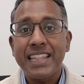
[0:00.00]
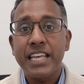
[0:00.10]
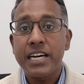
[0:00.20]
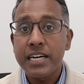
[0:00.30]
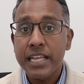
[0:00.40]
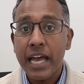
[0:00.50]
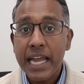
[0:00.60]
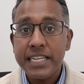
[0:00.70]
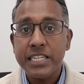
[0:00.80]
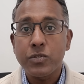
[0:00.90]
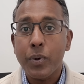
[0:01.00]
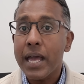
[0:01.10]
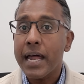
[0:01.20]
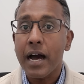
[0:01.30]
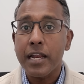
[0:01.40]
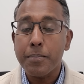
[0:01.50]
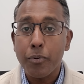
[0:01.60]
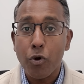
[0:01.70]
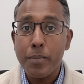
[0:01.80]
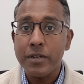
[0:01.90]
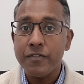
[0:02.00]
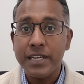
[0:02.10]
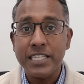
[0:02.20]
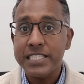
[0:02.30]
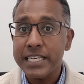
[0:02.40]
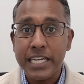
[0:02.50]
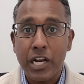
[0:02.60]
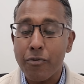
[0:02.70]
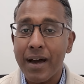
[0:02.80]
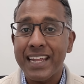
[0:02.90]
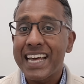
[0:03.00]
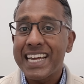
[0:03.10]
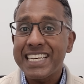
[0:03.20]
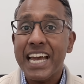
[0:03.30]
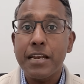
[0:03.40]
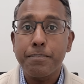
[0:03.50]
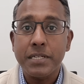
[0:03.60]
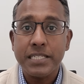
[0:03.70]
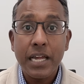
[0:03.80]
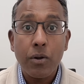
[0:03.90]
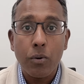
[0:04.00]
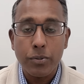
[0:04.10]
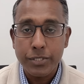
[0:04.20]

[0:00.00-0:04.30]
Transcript: in the early 80s, we had unemployment figures sitting at around 10% or